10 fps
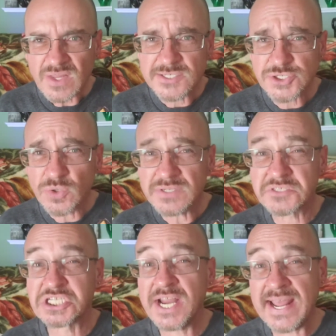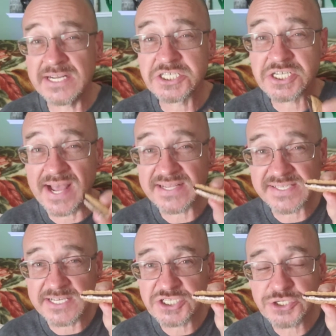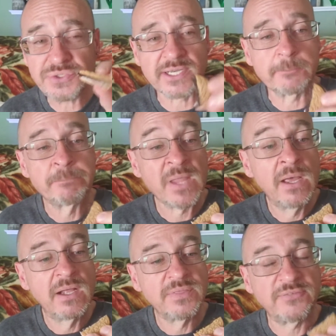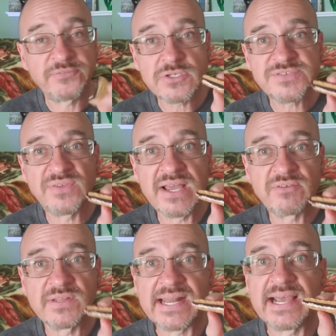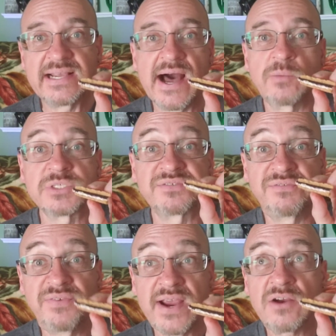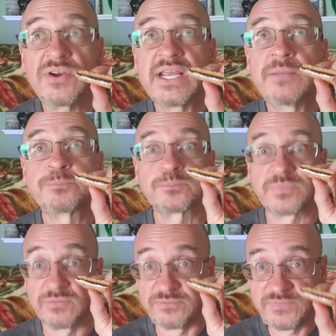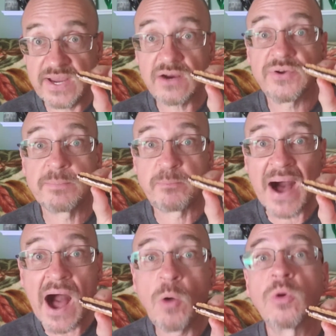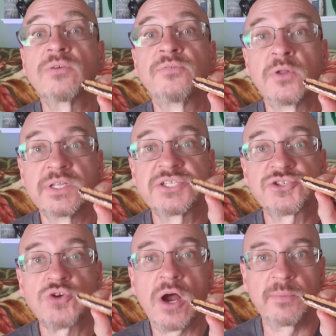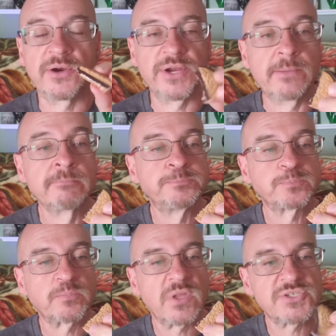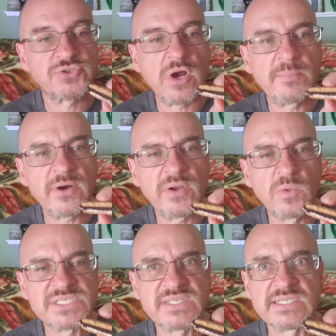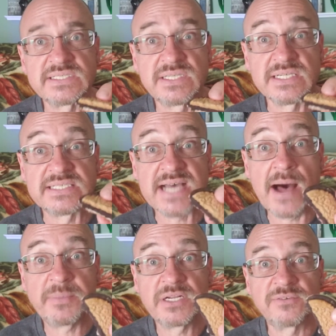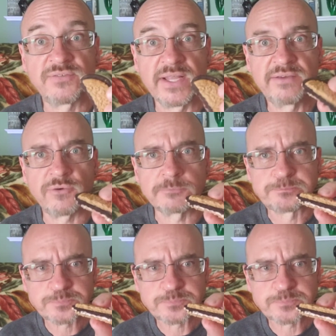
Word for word: sort of changed as I chewed it. The first flavor that I got was very, very powerfully strawberry. Strawberry was the dominant flavor.